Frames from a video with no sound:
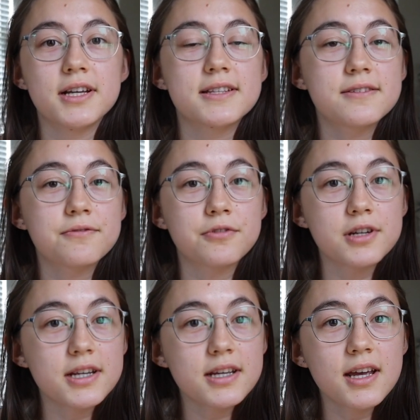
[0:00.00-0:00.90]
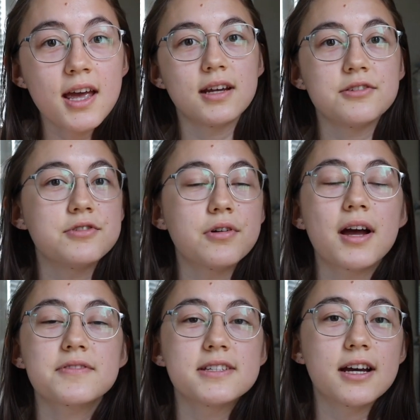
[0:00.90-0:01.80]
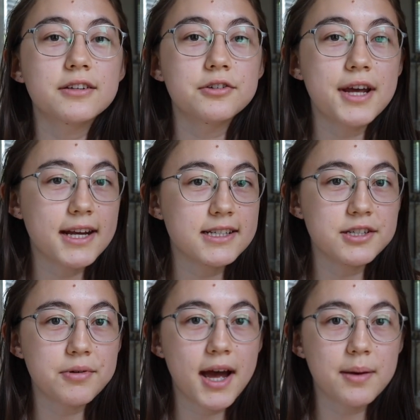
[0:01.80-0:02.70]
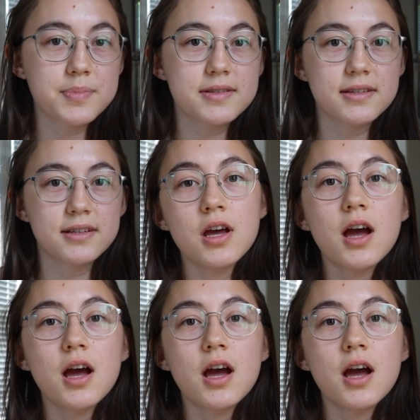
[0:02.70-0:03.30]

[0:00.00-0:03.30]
It's free and you don't have to download any new apps.